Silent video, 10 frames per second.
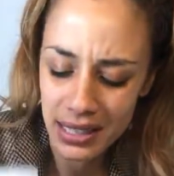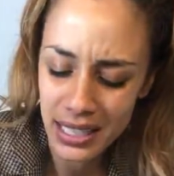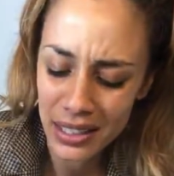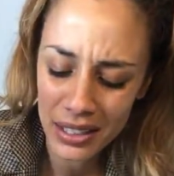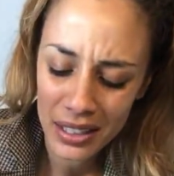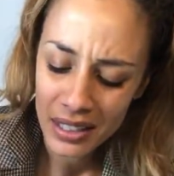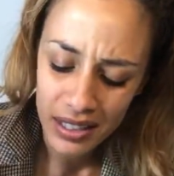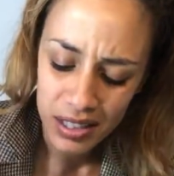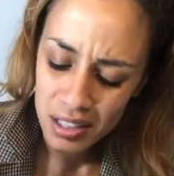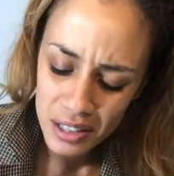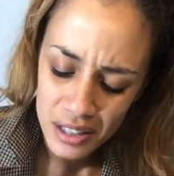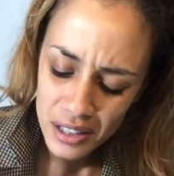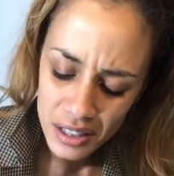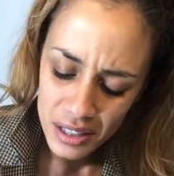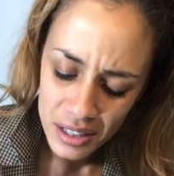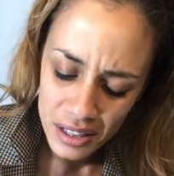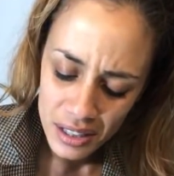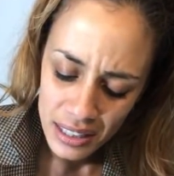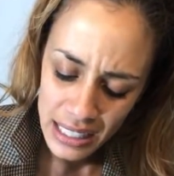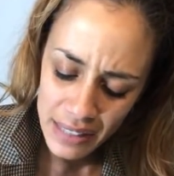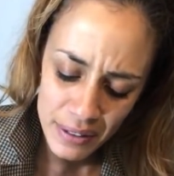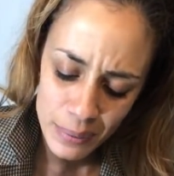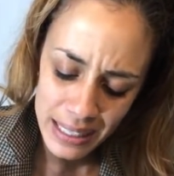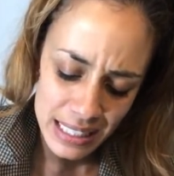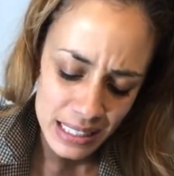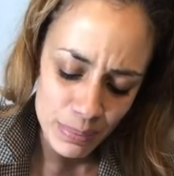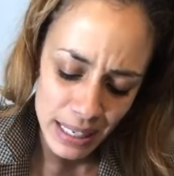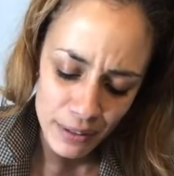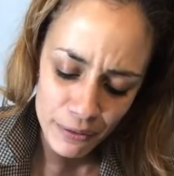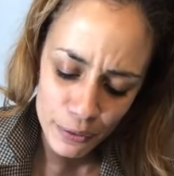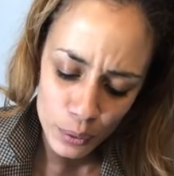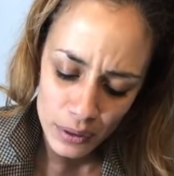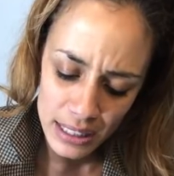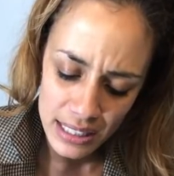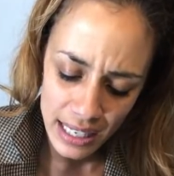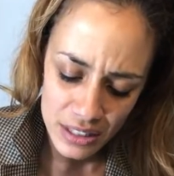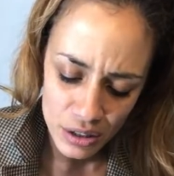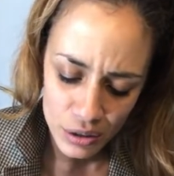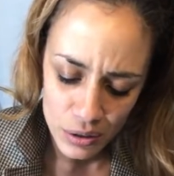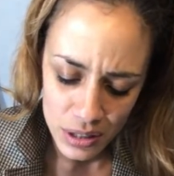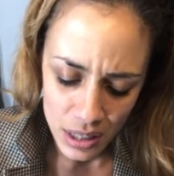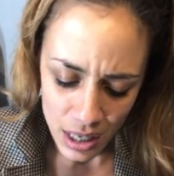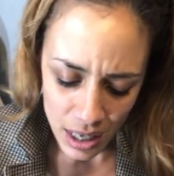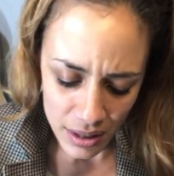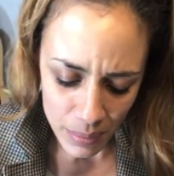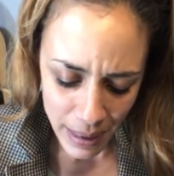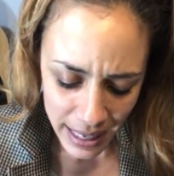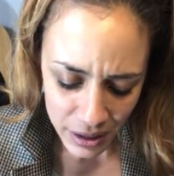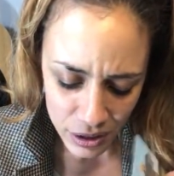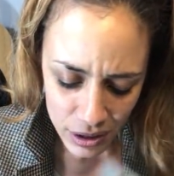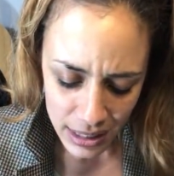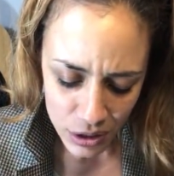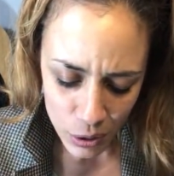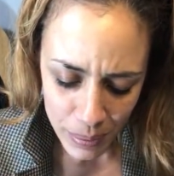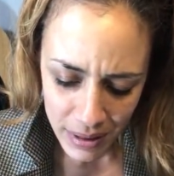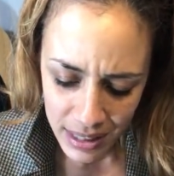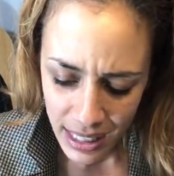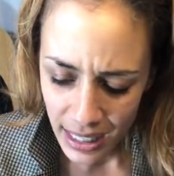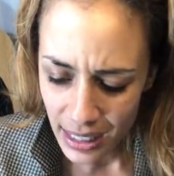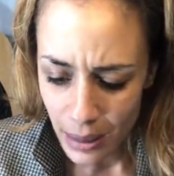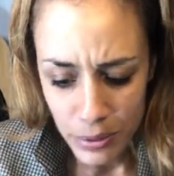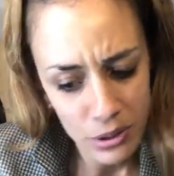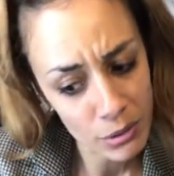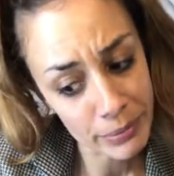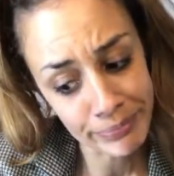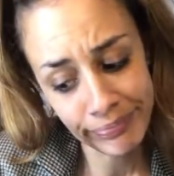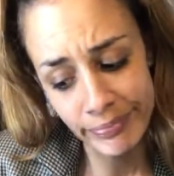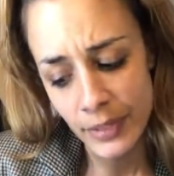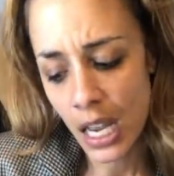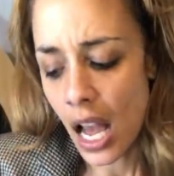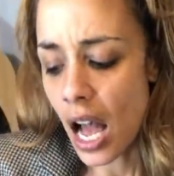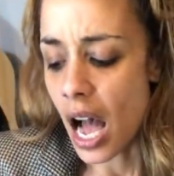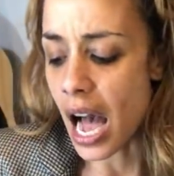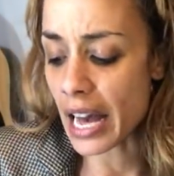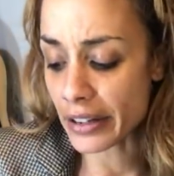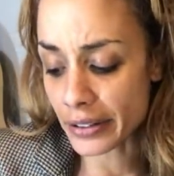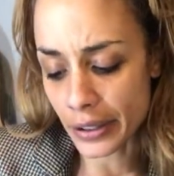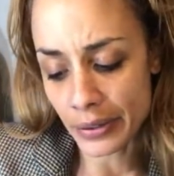there? Even when he's being a fool, his eyes are closed. The Pentacle, it's open. The Ten of Cups is open. I don't know.